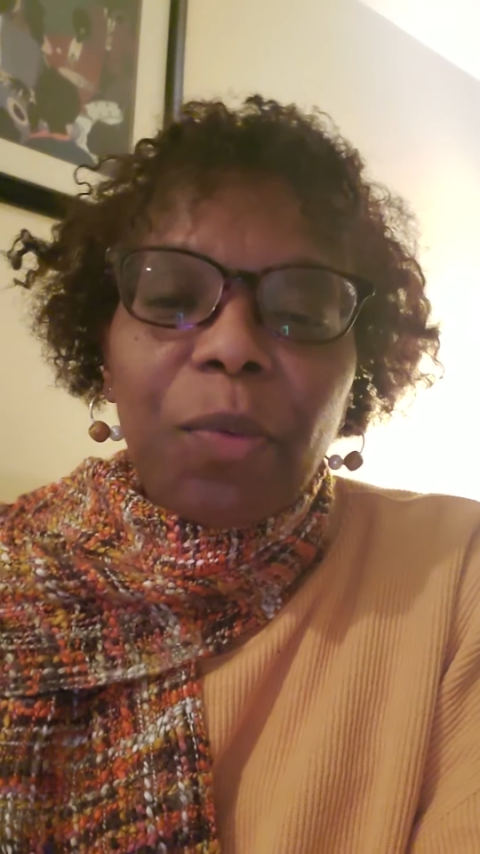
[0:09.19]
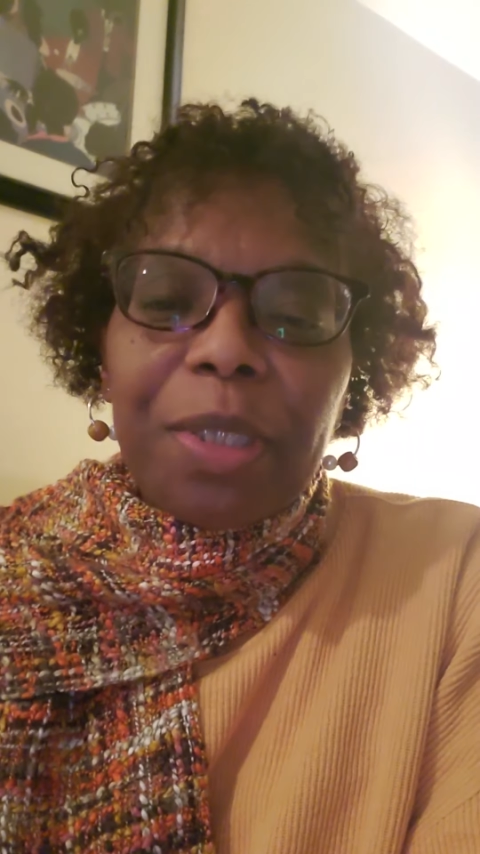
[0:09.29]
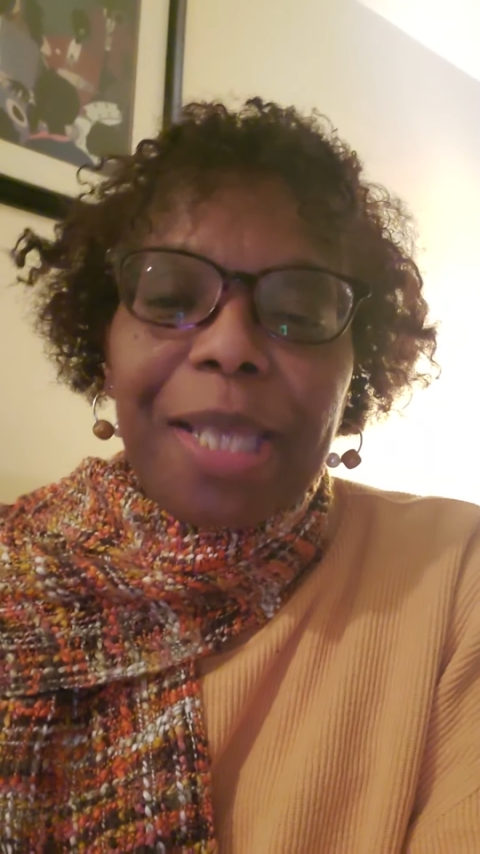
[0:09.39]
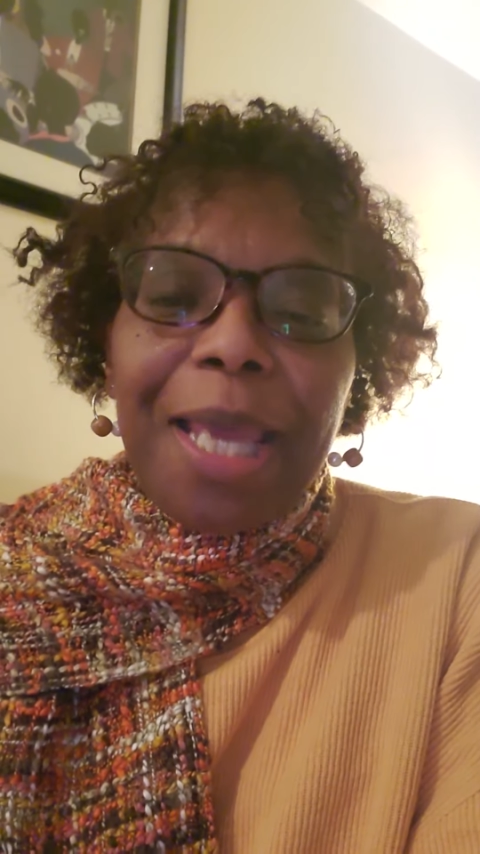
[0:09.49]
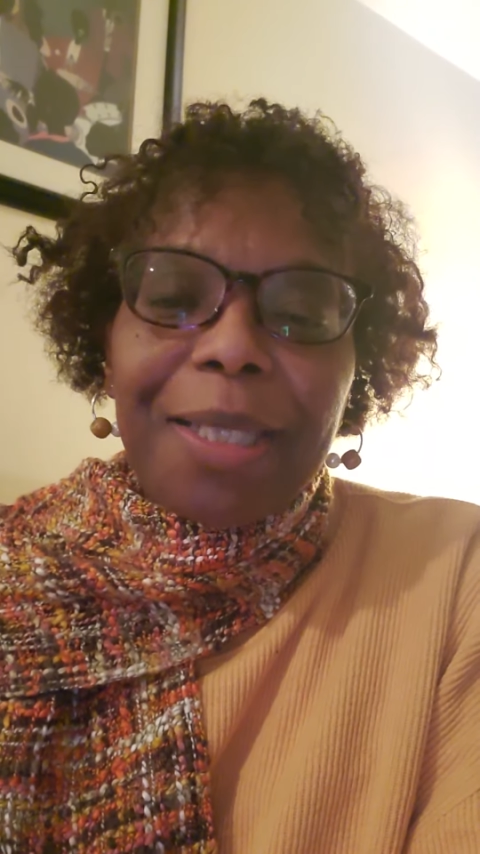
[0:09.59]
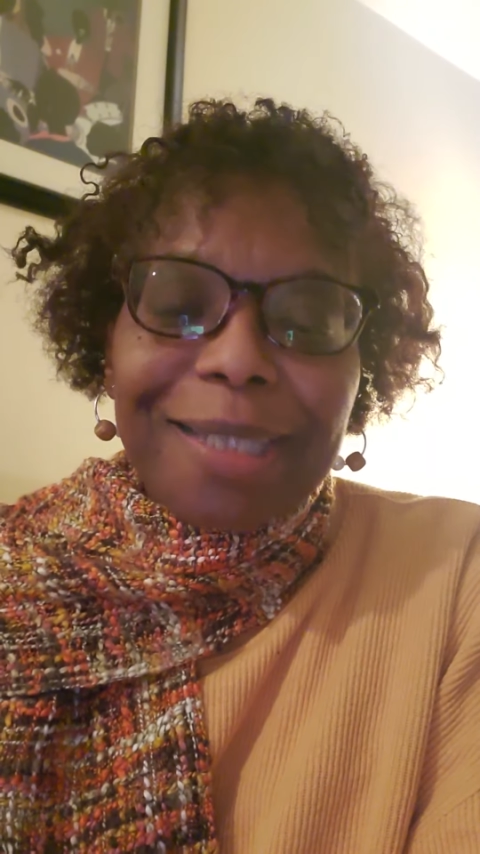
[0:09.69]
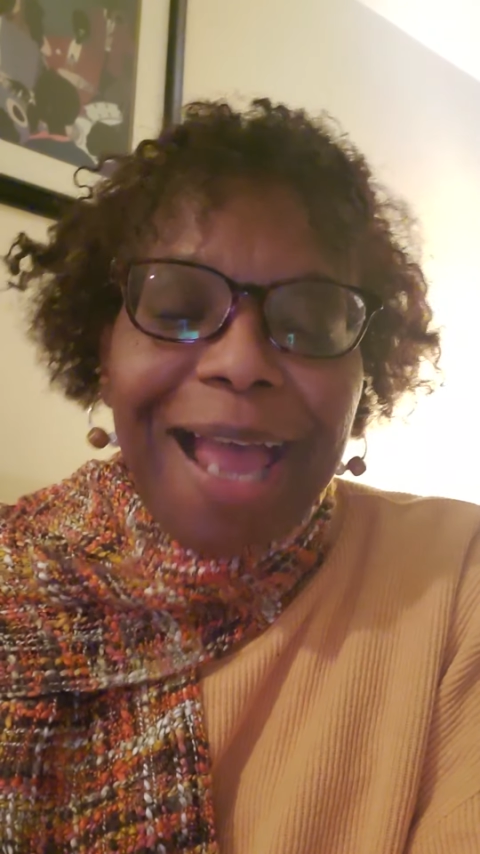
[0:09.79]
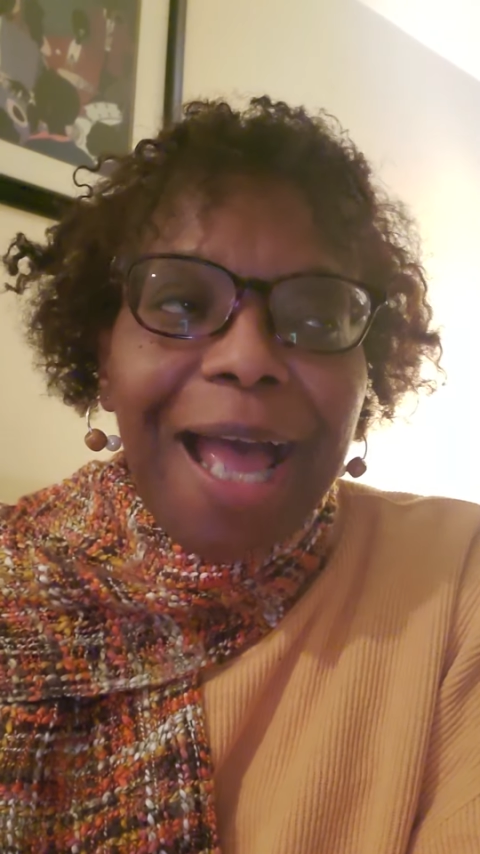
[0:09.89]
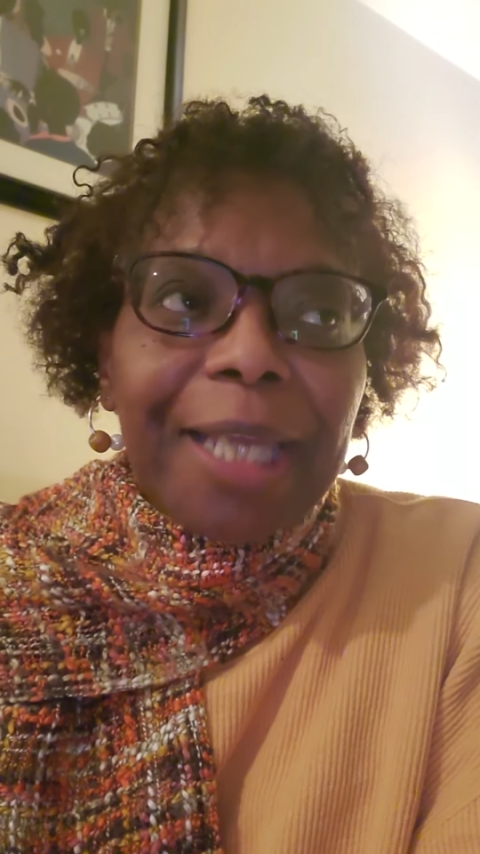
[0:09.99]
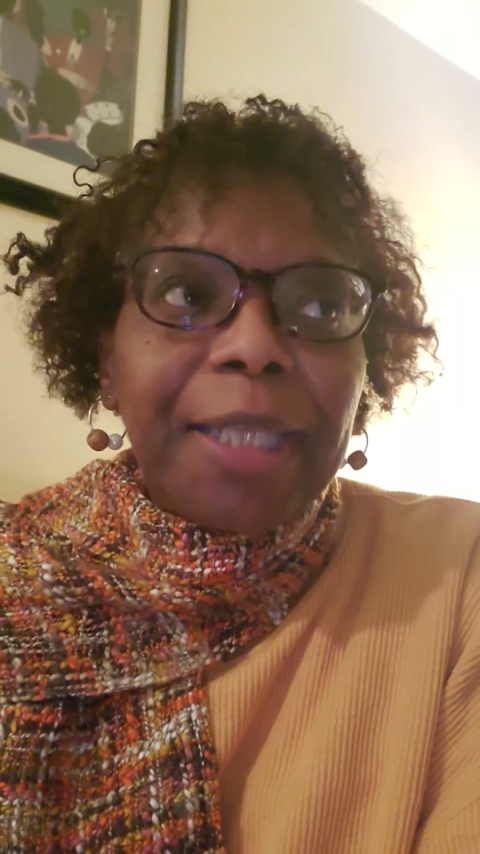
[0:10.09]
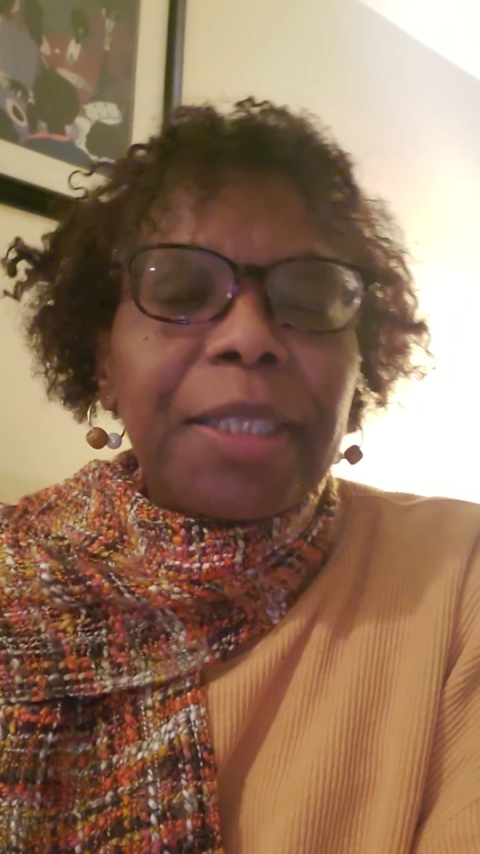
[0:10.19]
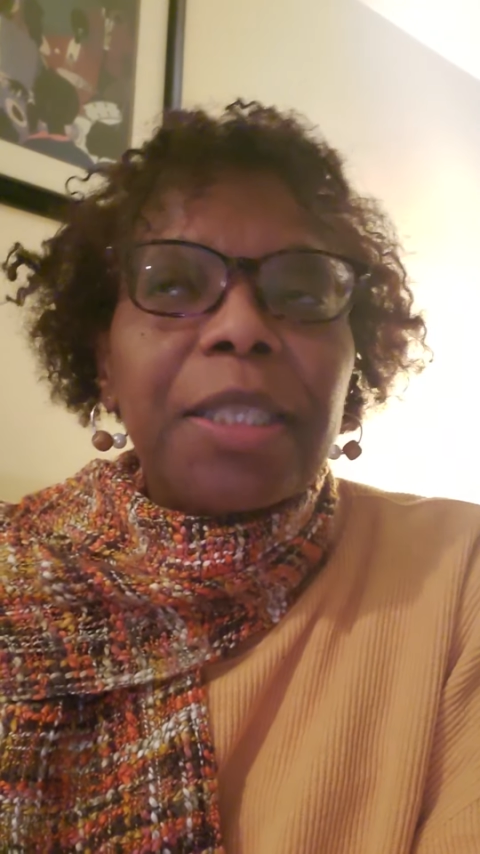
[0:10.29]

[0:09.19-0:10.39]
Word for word: was at its height,